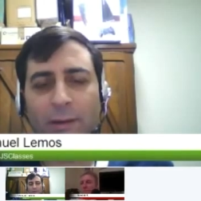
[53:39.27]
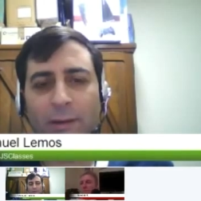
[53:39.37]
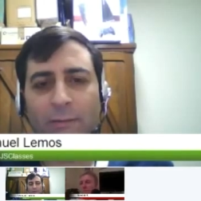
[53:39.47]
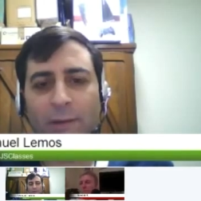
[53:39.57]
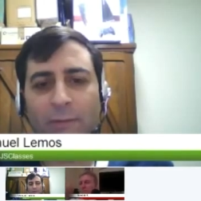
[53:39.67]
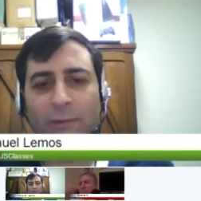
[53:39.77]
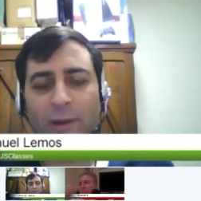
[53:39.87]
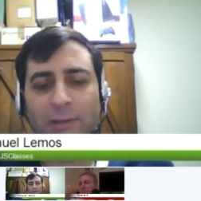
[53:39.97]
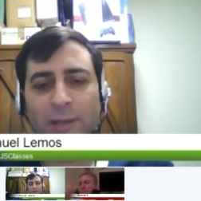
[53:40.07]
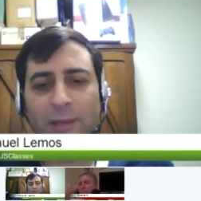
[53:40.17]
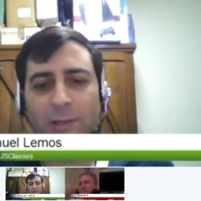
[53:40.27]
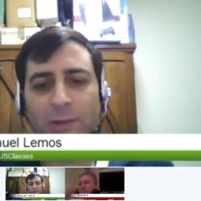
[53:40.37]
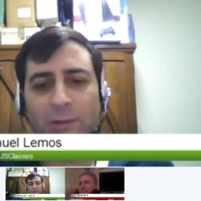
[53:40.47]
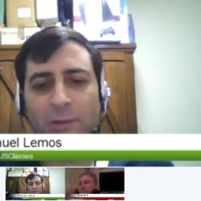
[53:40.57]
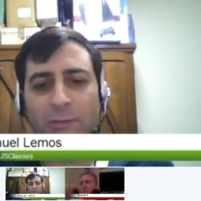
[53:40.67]
one final
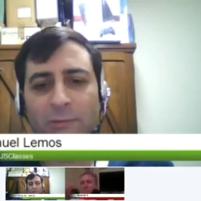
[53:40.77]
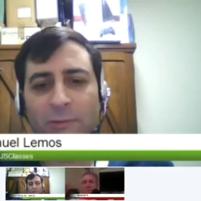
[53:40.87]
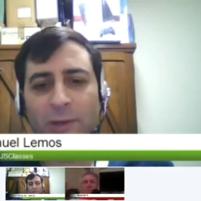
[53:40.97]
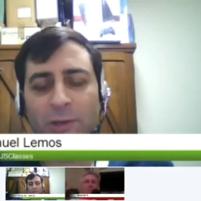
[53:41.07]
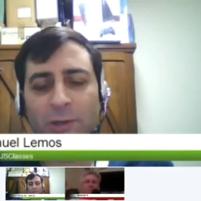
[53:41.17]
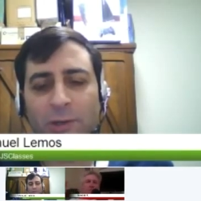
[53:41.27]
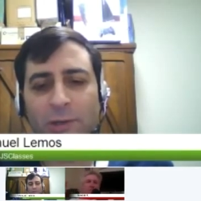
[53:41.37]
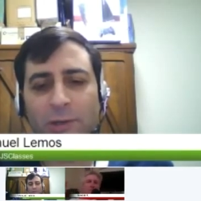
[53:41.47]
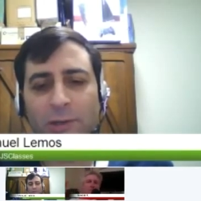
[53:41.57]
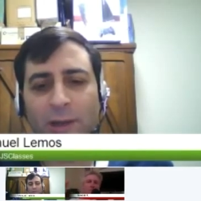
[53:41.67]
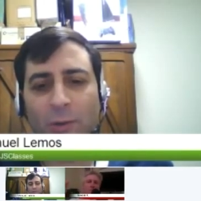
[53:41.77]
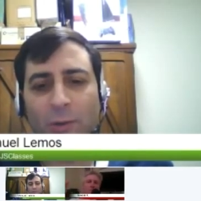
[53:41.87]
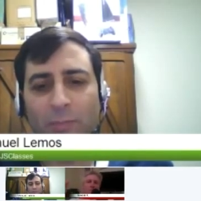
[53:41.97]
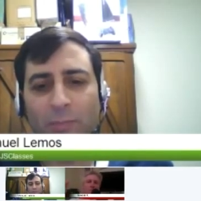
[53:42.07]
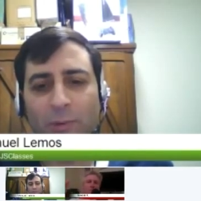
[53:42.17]
section on which I hope
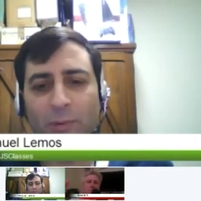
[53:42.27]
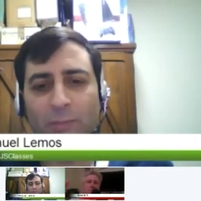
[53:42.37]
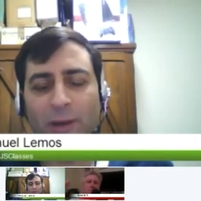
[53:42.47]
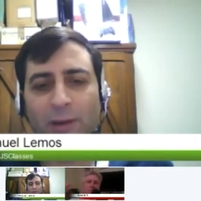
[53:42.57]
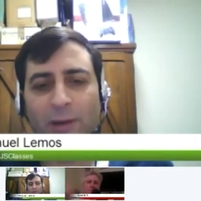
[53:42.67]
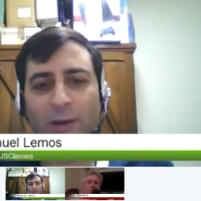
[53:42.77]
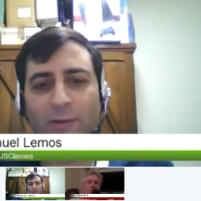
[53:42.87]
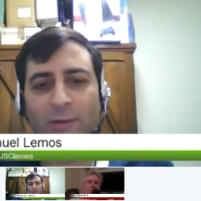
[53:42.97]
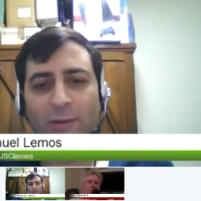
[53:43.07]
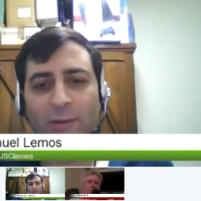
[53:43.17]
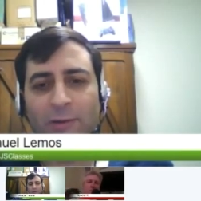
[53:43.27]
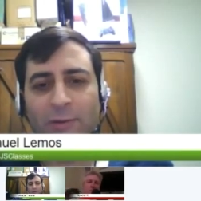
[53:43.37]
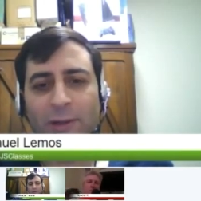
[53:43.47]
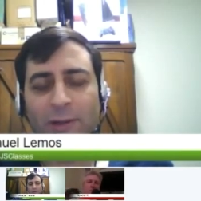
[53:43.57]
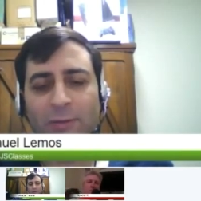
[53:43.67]
you, Michael, is
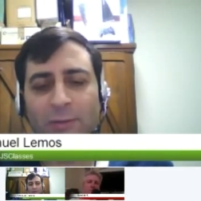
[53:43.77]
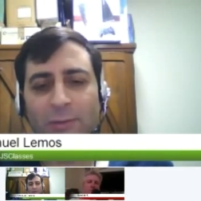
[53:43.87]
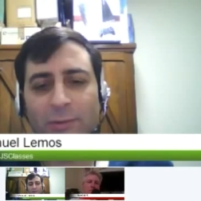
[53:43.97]
ready to.